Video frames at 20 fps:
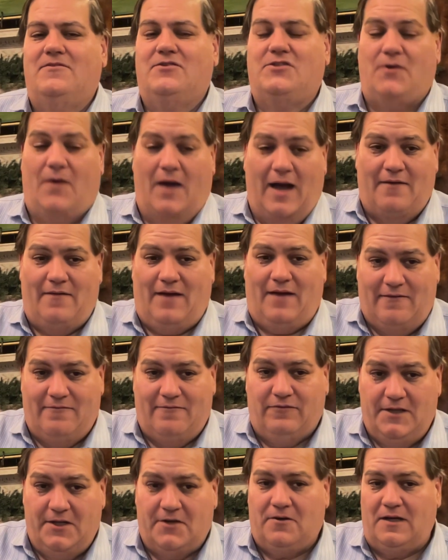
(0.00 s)
I've
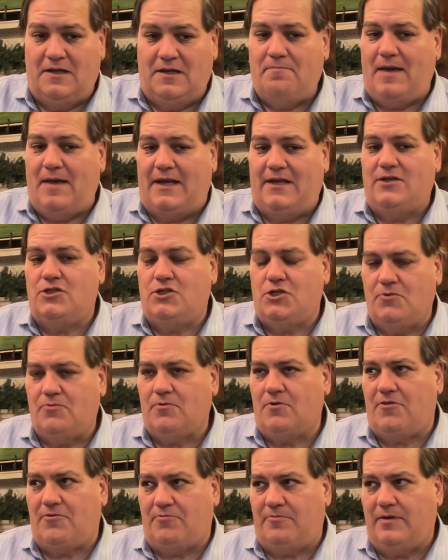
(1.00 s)
literally been in 2
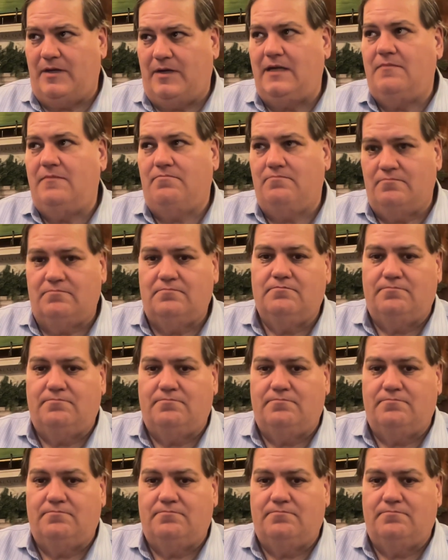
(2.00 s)
or 3